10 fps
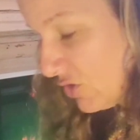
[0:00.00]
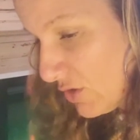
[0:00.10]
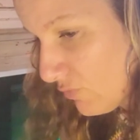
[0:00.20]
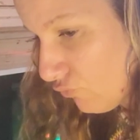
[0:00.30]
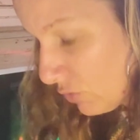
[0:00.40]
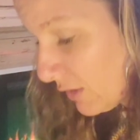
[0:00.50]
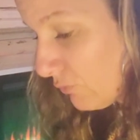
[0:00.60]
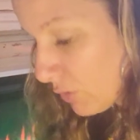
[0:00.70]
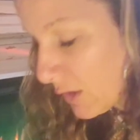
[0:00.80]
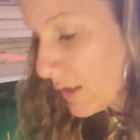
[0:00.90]
just really,
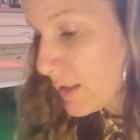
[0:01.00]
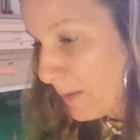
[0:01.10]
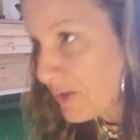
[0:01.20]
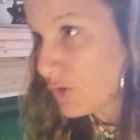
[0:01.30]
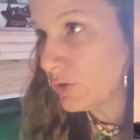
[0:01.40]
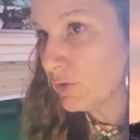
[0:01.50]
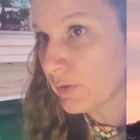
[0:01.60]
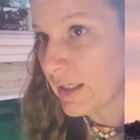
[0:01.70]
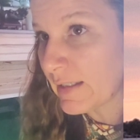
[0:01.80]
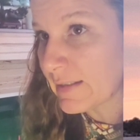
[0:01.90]
really special, you
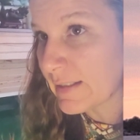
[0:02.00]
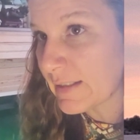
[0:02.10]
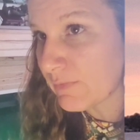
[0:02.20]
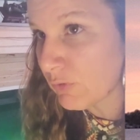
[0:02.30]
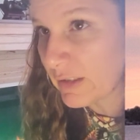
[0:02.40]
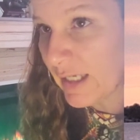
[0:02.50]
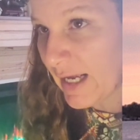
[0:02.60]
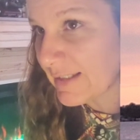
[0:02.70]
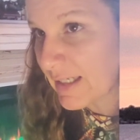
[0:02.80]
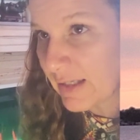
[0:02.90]
guys. It's really
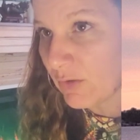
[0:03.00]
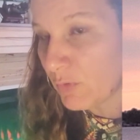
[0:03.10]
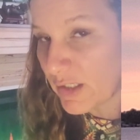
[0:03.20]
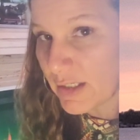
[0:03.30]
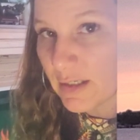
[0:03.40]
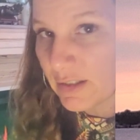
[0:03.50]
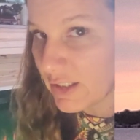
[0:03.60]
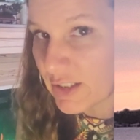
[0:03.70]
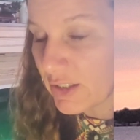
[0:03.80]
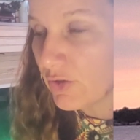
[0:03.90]
asking that we
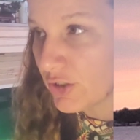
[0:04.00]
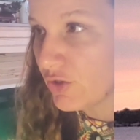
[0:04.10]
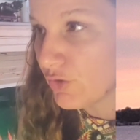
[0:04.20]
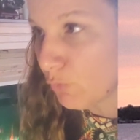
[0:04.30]
continue to do the